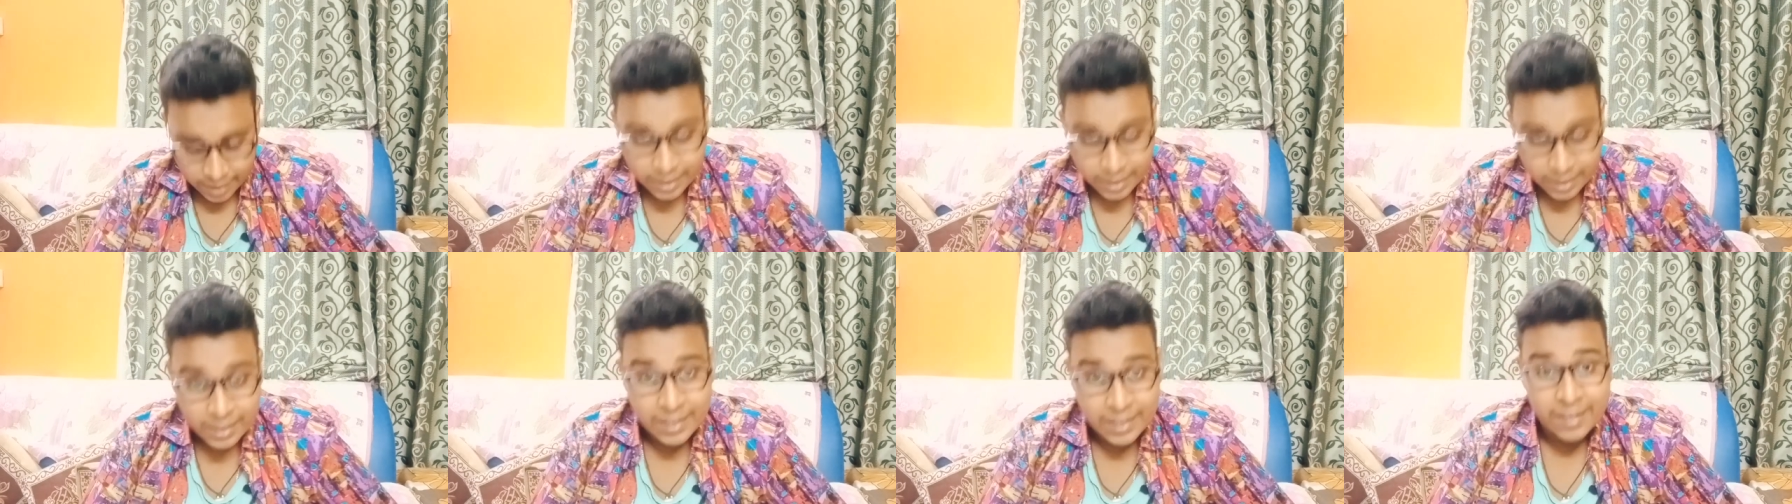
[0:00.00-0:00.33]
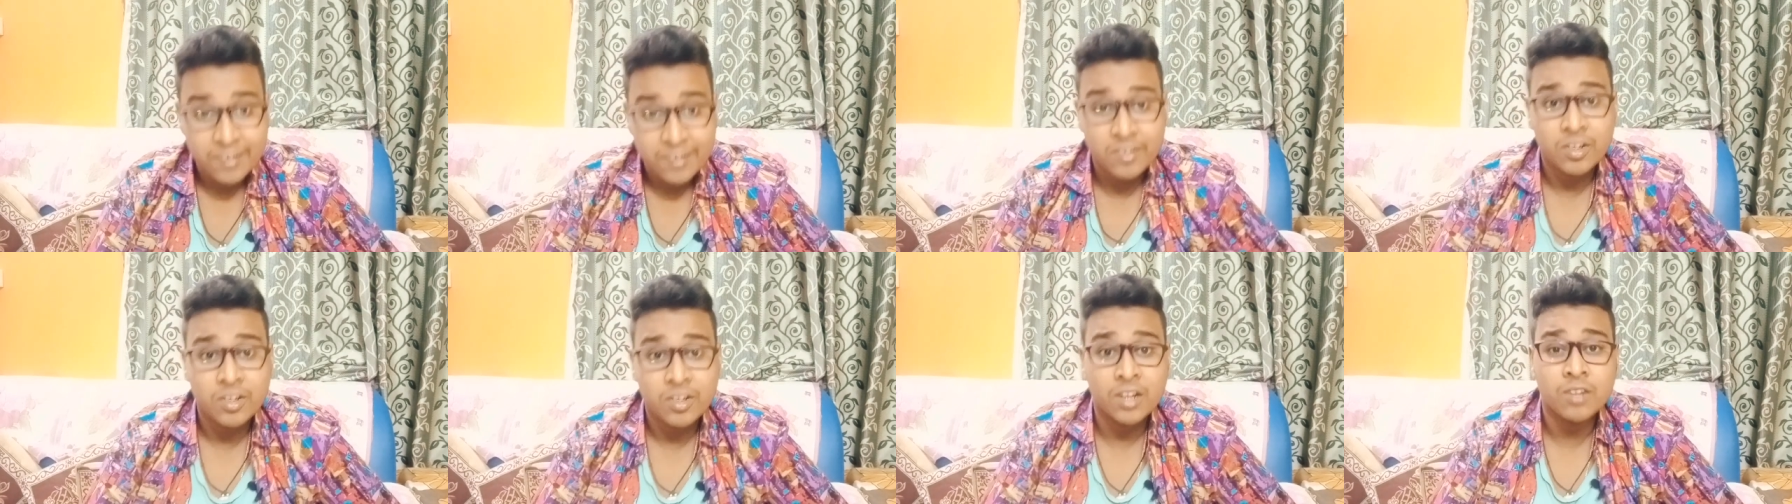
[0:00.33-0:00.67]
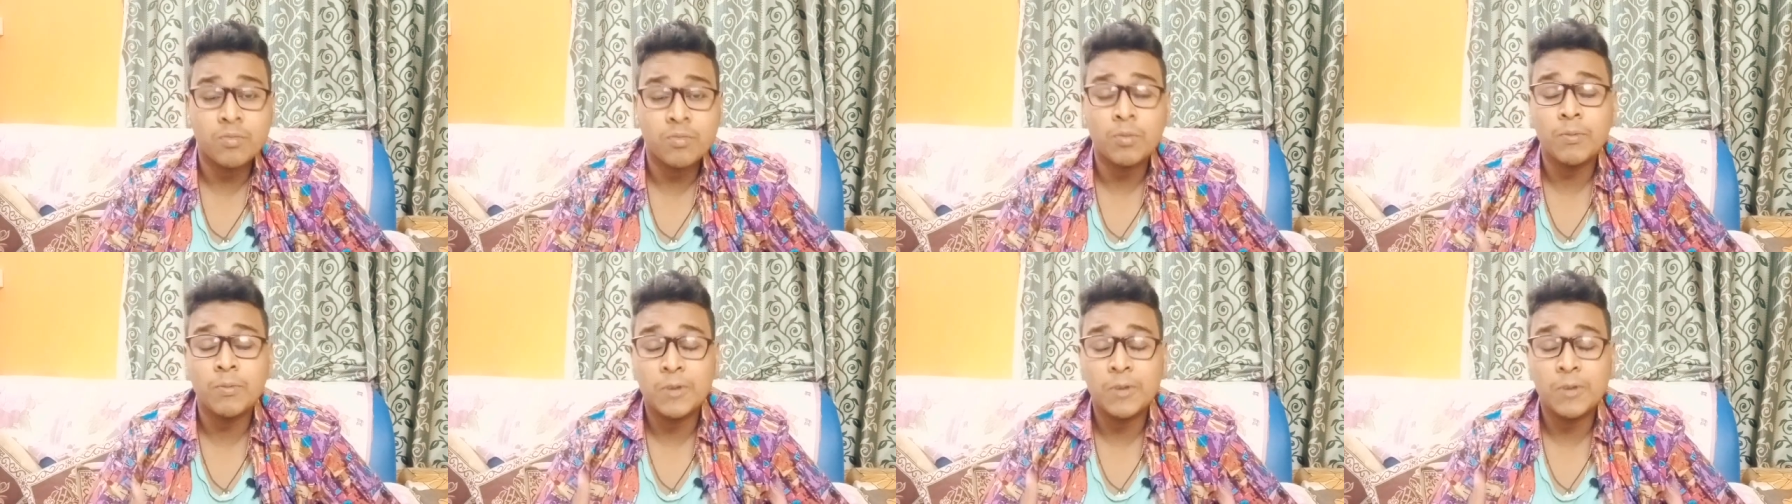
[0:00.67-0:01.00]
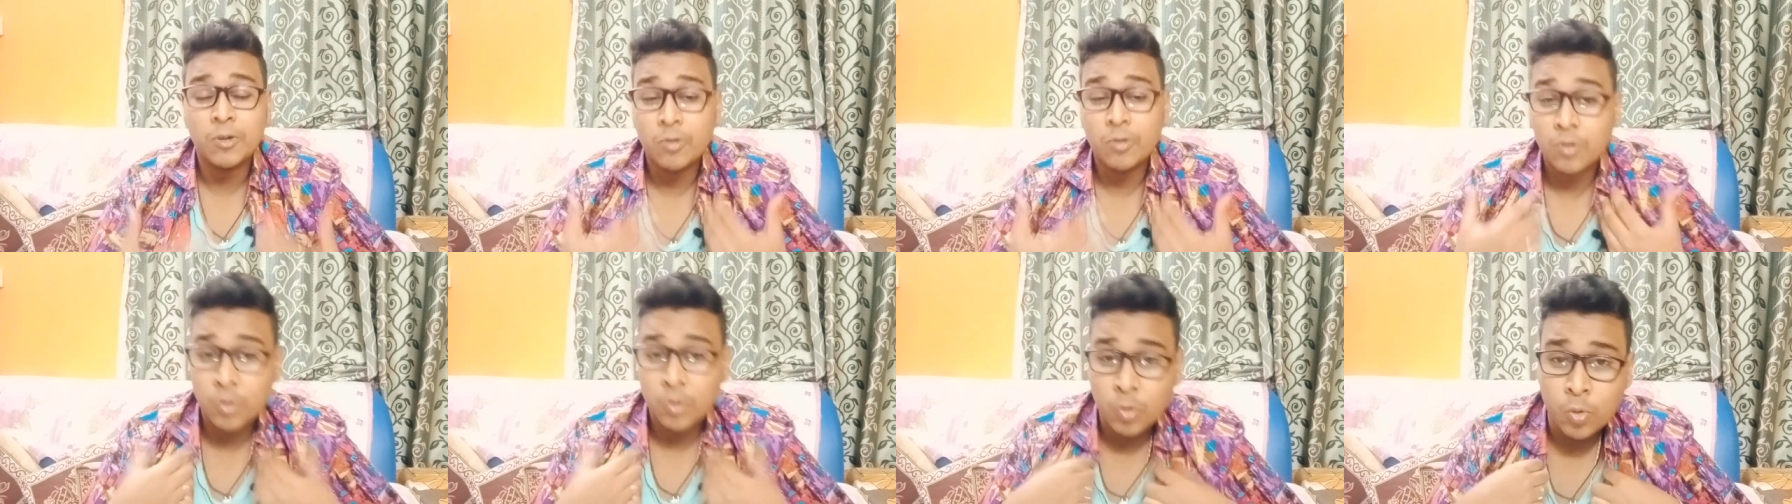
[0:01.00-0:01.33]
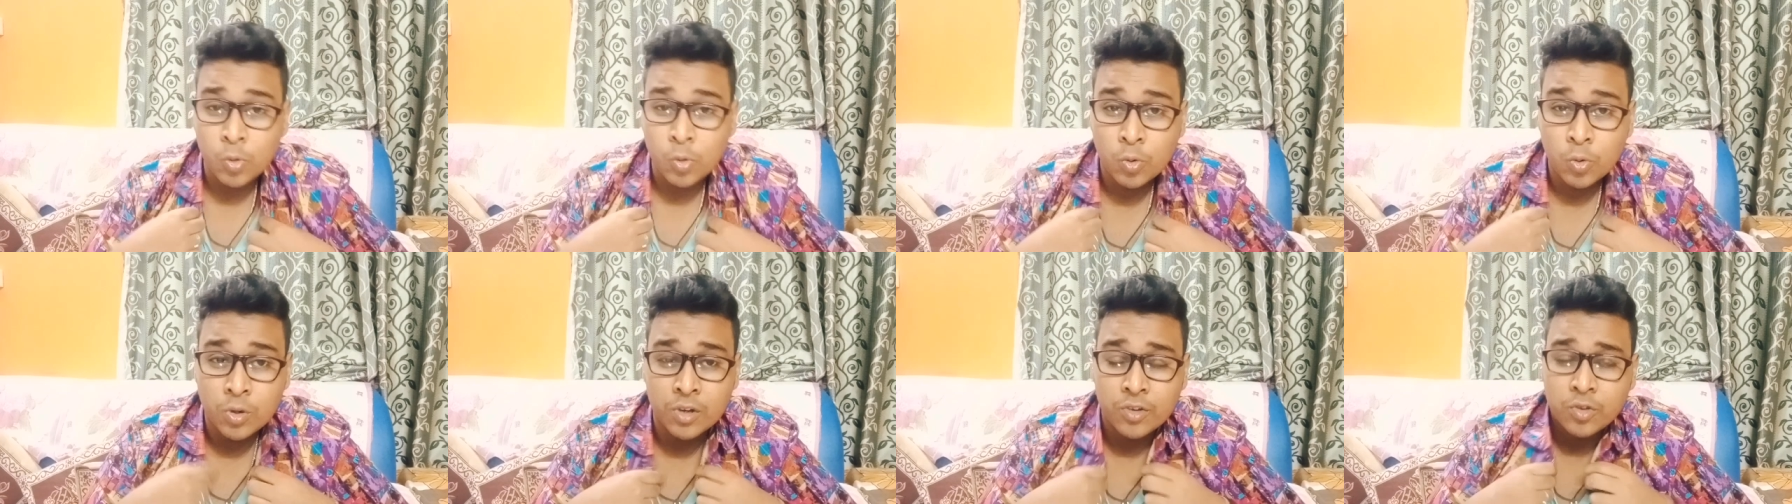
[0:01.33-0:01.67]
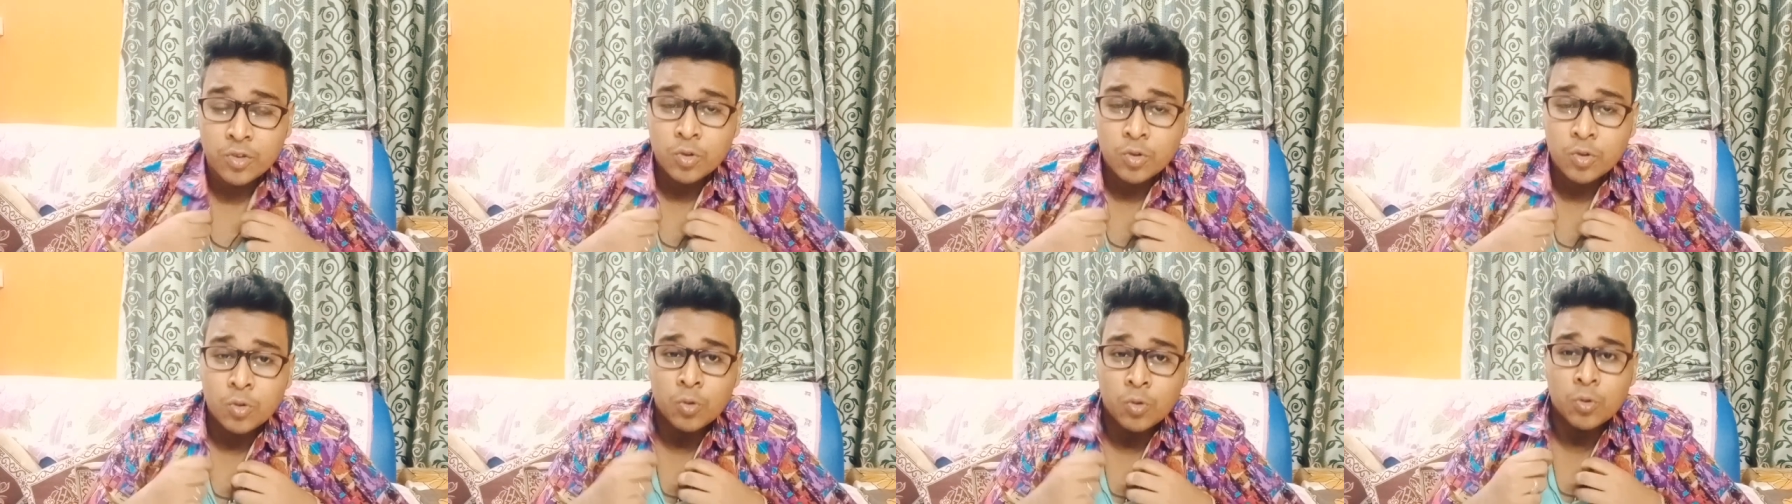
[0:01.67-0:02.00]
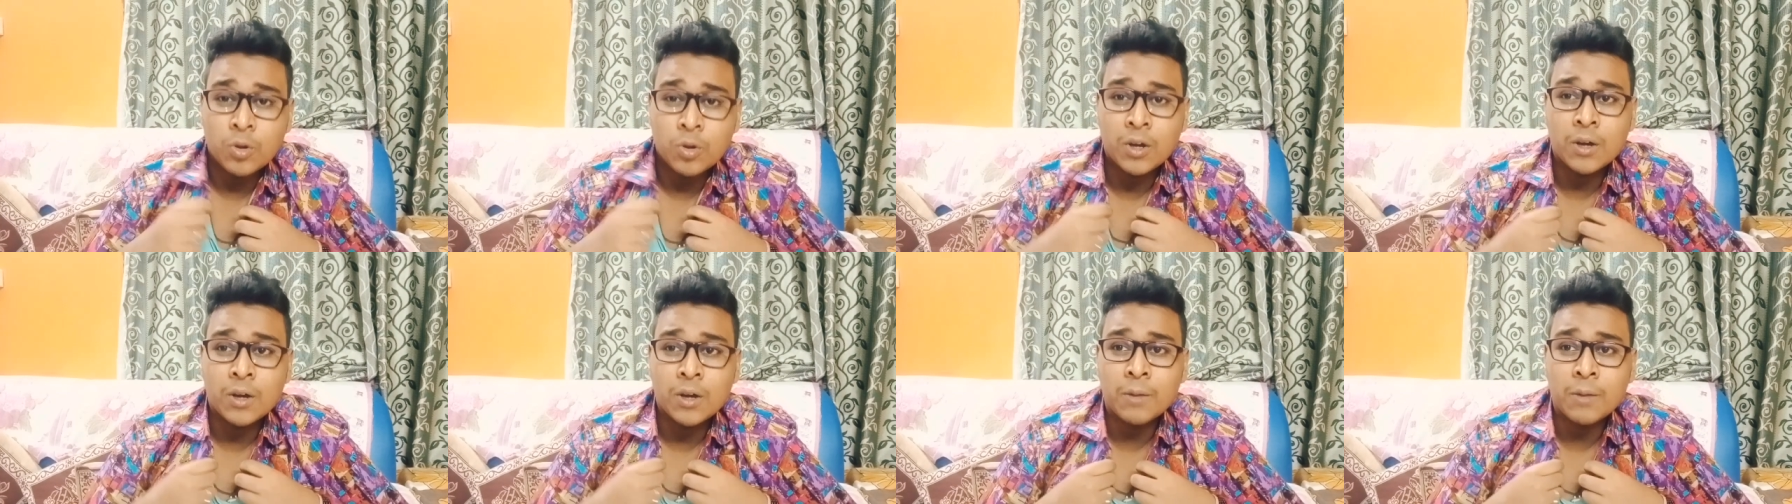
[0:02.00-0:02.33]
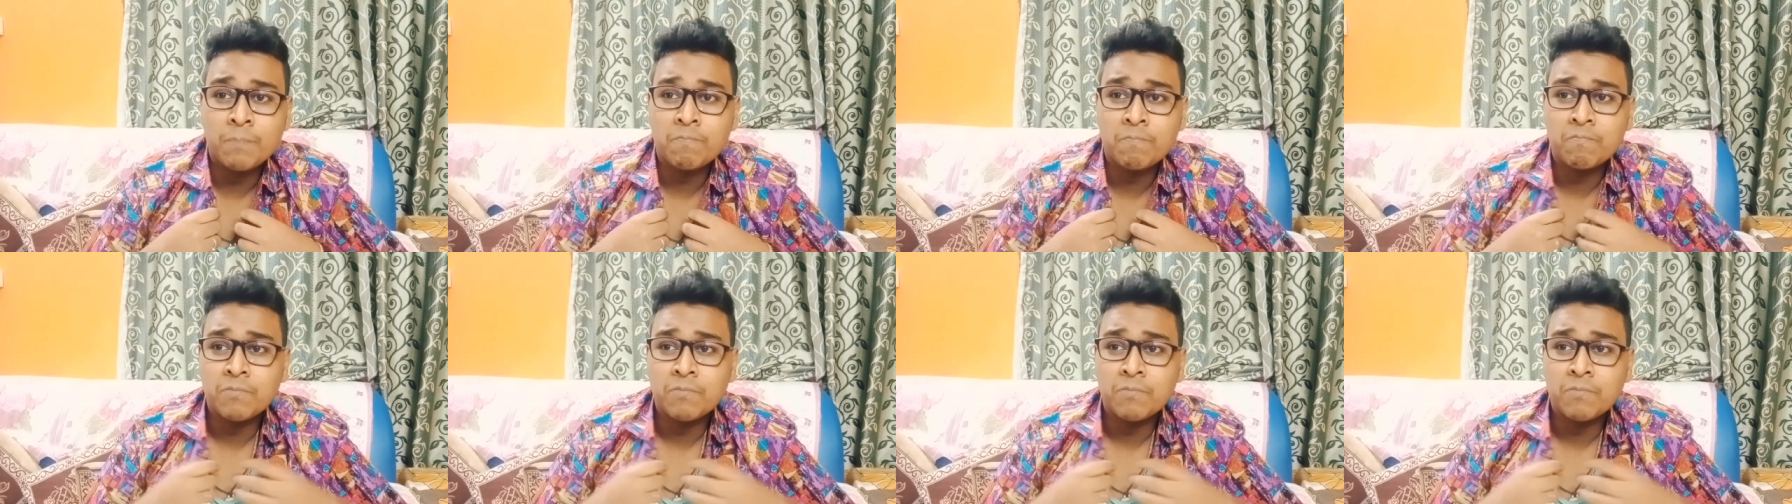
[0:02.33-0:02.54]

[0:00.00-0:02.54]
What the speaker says: he has transformed into a ghoul. So